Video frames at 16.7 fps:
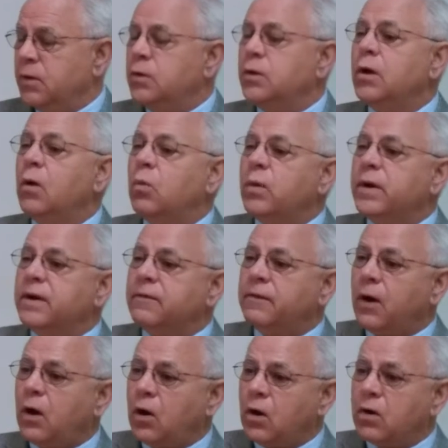You know, we
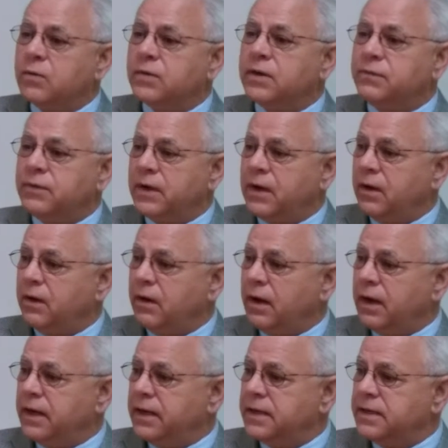have heard that
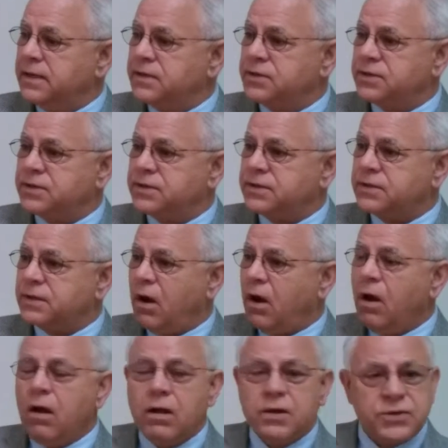there is
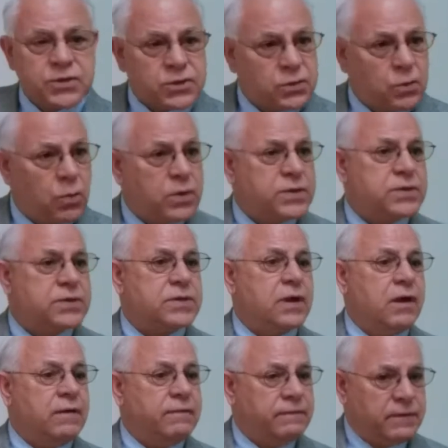all sorts
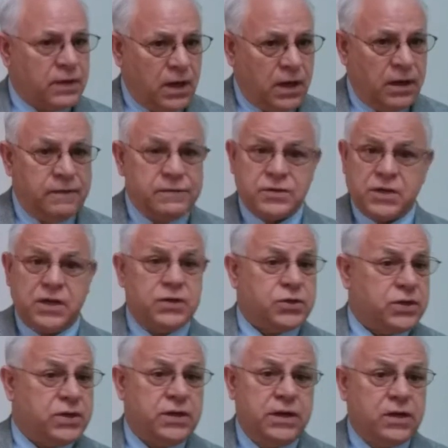of loves, and
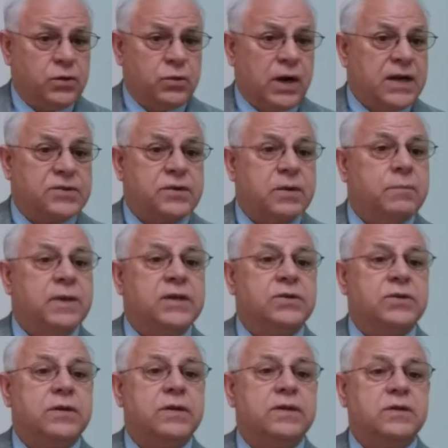she tries to
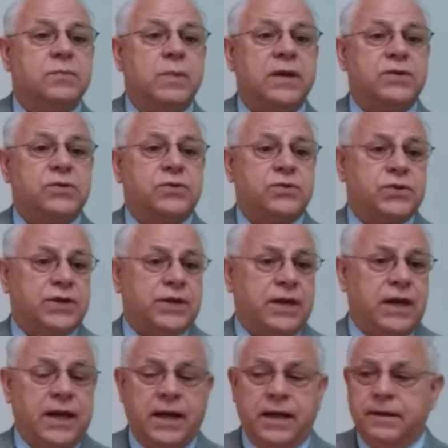mention as much as she
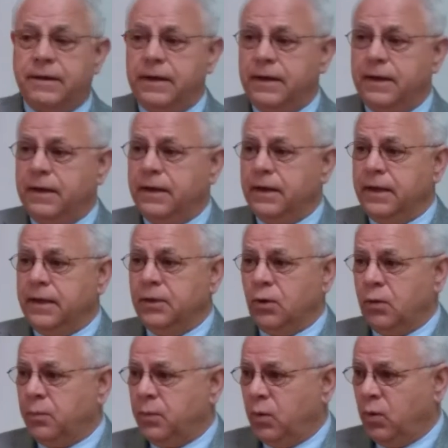can in
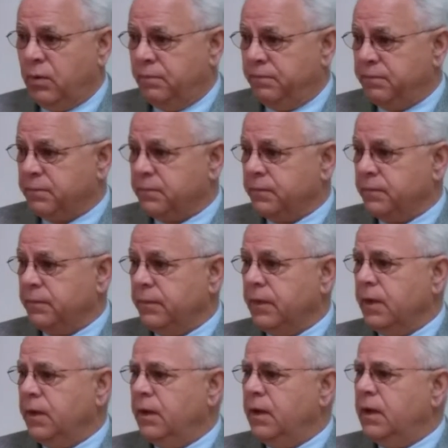her poem.
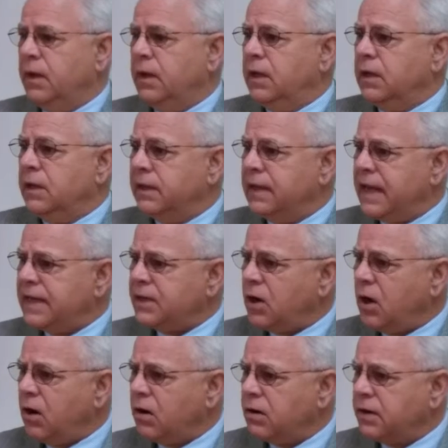
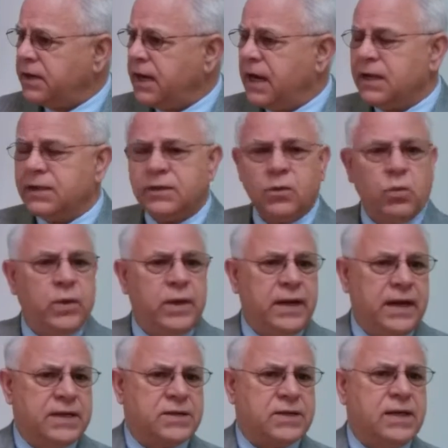Let her count the
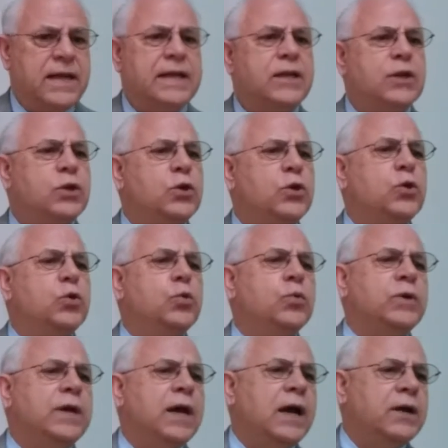ways. Let
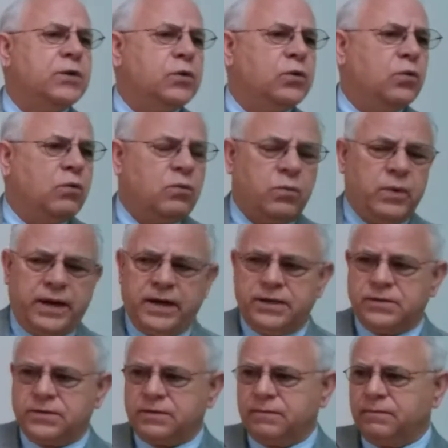you count your
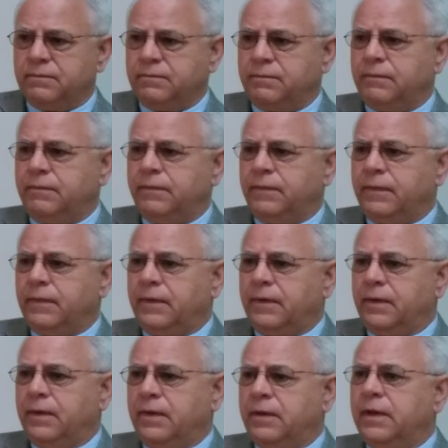ways.
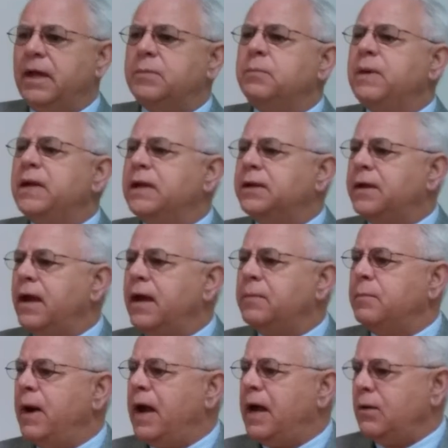Let me
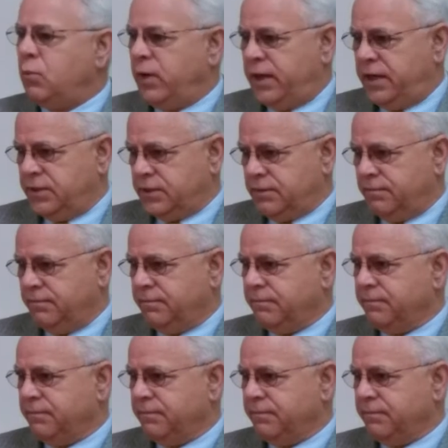count my ways.